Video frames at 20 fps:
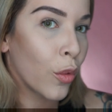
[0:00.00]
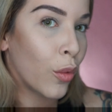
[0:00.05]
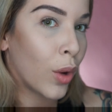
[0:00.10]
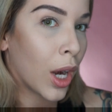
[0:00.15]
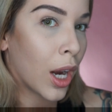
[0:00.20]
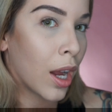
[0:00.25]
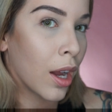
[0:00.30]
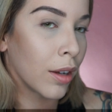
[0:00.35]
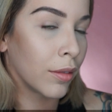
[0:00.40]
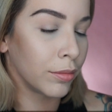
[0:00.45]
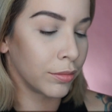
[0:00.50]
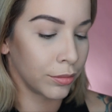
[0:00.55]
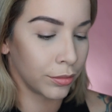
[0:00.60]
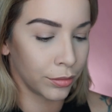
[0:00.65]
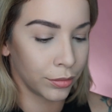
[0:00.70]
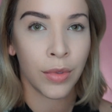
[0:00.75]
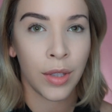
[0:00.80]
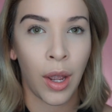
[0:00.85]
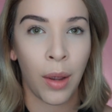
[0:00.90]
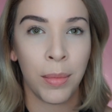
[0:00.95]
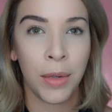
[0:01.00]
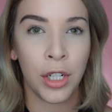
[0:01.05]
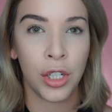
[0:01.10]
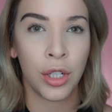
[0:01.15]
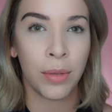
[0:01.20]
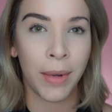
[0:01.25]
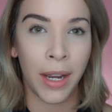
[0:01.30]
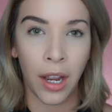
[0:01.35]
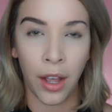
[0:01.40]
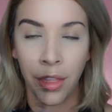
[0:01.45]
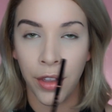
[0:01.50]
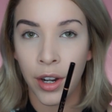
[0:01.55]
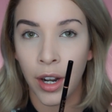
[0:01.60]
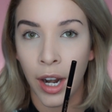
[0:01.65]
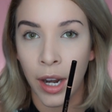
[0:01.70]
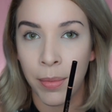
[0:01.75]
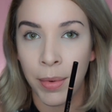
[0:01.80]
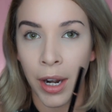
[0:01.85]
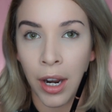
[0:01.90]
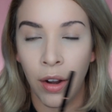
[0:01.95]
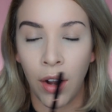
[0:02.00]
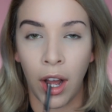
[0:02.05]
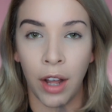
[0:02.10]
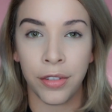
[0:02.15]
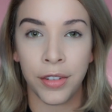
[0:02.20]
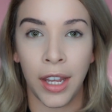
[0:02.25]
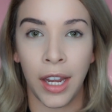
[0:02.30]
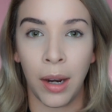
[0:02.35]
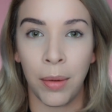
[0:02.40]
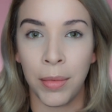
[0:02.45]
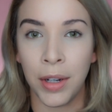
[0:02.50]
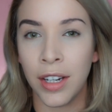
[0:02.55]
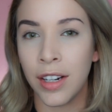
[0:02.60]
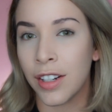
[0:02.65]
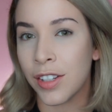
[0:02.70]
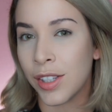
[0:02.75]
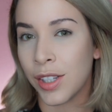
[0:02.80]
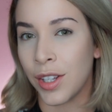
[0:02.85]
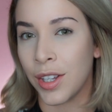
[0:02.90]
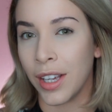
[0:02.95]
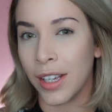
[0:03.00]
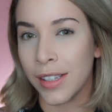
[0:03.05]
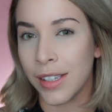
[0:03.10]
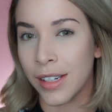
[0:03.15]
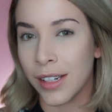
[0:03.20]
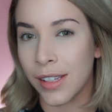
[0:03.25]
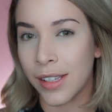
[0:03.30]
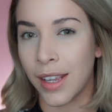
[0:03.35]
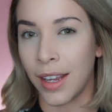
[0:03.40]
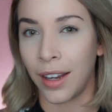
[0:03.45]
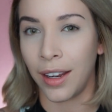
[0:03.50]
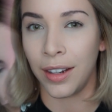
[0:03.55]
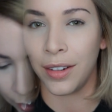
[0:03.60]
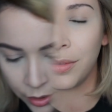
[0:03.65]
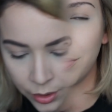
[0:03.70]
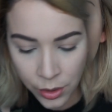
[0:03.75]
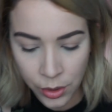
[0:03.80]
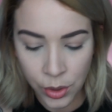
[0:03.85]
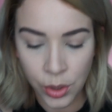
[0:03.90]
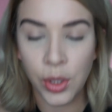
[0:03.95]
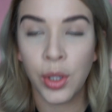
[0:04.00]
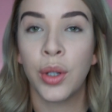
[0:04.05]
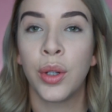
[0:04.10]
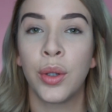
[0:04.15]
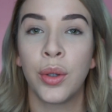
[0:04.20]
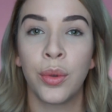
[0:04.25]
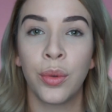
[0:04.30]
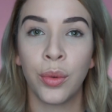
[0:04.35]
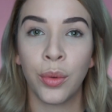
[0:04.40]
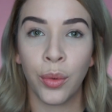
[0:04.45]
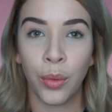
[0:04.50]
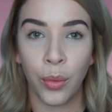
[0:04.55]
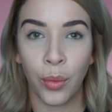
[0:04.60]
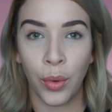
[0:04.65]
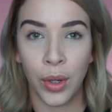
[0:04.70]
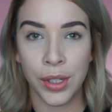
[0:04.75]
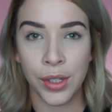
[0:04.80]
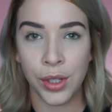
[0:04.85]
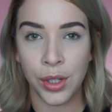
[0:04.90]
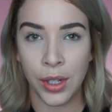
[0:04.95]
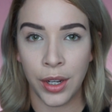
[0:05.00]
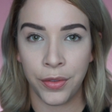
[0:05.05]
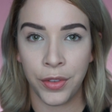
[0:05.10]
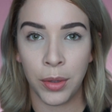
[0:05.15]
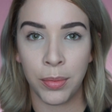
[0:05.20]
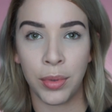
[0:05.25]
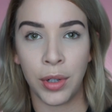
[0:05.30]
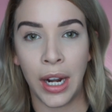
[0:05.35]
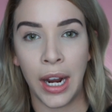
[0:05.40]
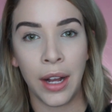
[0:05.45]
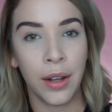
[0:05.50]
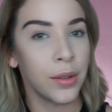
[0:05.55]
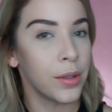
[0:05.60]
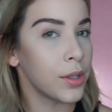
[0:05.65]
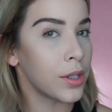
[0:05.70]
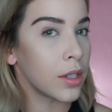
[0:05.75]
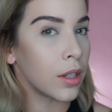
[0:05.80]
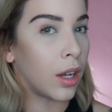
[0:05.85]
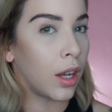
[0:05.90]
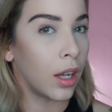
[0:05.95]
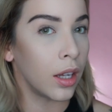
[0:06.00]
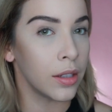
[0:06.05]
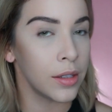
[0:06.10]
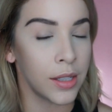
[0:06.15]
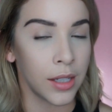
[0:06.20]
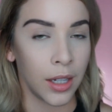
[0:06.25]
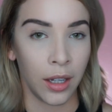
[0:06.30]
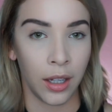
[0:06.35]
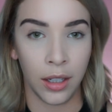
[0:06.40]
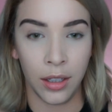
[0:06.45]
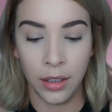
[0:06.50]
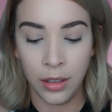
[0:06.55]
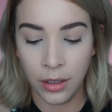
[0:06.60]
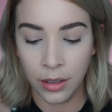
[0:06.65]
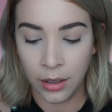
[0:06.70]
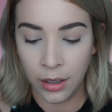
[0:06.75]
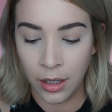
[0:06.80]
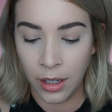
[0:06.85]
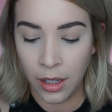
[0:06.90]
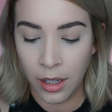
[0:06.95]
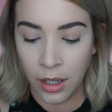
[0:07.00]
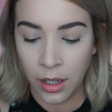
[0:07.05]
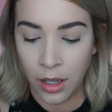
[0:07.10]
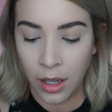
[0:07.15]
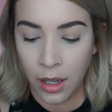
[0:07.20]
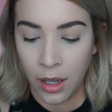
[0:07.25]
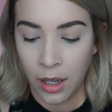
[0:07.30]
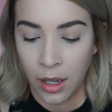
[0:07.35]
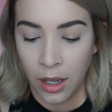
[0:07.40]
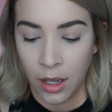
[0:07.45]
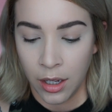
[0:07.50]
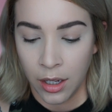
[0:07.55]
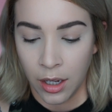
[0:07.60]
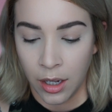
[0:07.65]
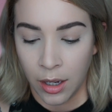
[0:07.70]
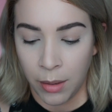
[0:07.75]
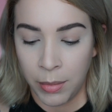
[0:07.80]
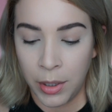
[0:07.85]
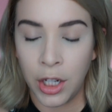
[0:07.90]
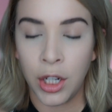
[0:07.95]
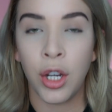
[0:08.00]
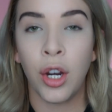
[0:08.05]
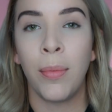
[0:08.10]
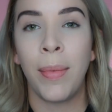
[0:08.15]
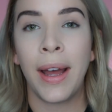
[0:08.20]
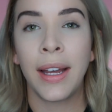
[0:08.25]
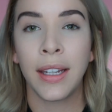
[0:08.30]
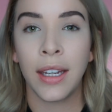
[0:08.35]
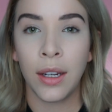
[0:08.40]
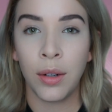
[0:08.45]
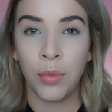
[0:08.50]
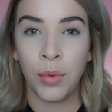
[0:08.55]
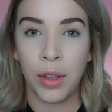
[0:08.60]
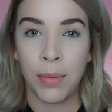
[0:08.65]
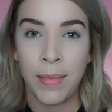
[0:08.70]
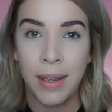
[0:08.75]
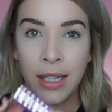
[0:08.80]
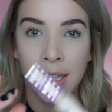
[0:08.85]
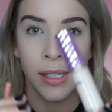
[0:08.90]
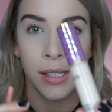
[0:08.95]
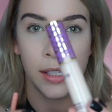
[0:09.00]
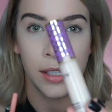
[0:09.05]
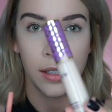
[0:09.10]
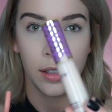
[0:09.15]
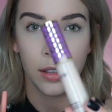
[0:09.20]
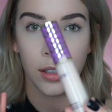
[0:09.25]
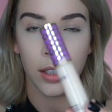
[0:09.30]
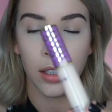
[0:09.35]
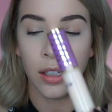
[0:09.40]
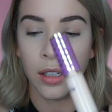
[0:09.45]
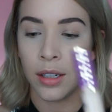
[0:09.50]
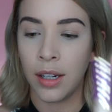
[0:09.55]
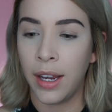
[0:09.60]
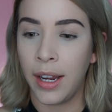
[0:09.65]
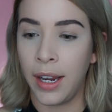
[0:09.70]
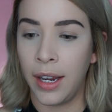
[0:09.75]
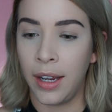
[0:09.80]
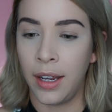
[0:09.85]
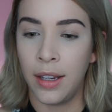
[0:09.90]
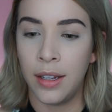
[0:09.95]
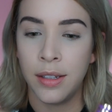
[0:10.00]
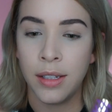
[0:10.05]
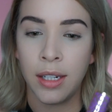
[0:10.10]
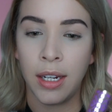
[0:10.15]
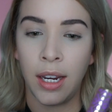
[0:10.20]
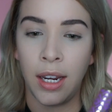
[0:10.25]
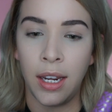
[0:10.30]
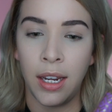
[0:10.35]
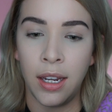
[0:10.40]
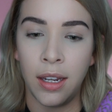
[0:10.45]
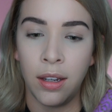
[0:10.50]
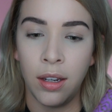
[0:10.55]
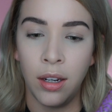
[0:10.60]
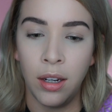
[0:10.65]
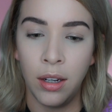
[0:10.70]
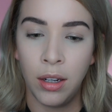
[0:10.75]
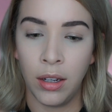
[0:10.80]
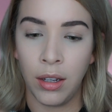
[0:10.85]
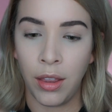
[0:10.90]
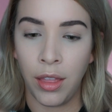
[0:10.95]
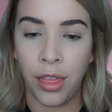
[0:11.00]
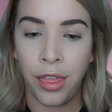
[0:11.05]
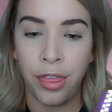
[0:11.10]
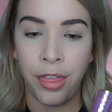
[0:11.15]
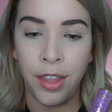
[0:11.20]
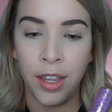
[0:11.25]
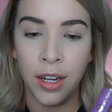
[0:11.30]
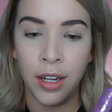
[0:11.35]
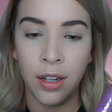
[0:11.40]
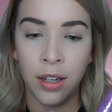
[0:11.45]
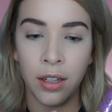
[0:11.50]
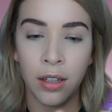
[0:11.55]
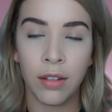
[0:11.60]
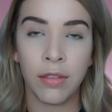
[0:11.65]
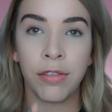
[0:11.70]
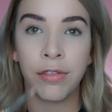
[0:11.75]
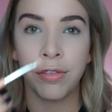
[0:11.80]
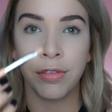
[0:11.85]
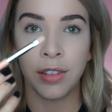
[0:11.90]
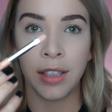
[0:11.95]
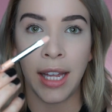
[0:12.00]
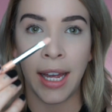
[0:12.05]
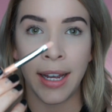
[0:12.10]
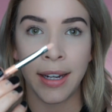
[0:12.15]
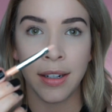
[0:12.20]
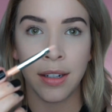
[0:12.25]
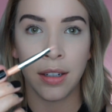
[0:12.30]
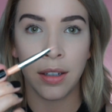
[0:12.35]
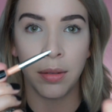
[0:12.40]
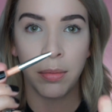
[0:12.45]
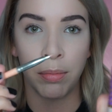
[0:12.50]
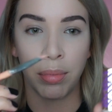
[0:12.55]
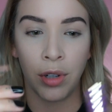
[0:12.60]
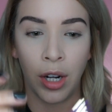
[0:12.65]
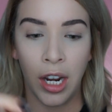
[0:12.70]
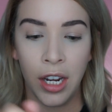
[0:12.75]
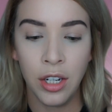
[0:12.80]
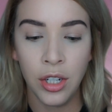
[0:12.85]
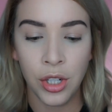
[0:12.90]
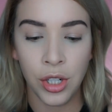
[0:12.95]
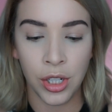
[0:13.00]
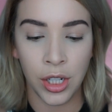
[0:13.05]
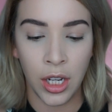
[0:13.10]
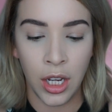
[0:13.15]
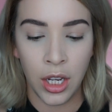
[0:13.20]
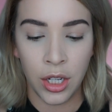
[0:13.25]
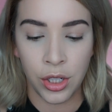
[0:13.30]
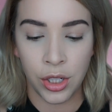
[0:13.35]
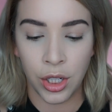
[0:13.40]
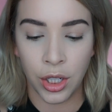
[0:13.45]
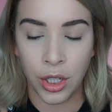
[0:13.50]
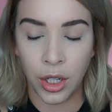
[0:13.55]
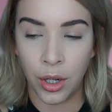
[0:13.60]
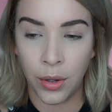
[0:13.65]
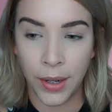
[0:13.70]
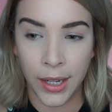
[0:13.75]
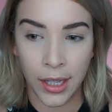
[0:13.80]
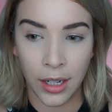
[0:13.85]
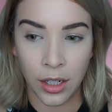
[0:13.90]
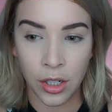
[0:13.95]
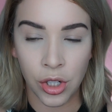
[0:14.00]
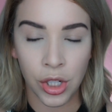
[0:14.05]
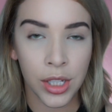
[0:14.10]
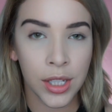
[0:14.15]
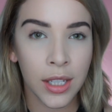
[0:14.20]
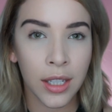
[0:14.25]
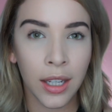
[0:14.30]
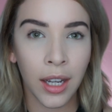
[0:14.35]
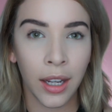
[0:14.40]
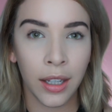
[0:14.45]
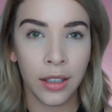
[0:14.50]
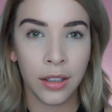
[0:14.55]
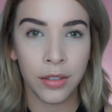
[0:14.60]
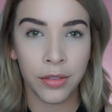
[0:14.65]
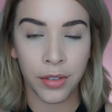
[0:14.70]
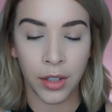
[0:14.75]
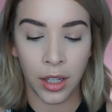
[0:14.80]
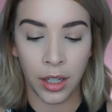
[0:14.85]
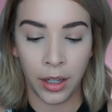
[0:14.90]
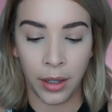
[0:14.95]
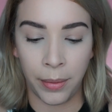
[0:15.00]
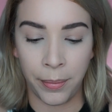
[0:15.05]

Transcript: Voila! Now I'm going to do my other eyebrow off camera and I'll see you guys in a second. So once you have your brows all done, I'm going to go back in with my concealer and a thin flat brush to go in and just kind of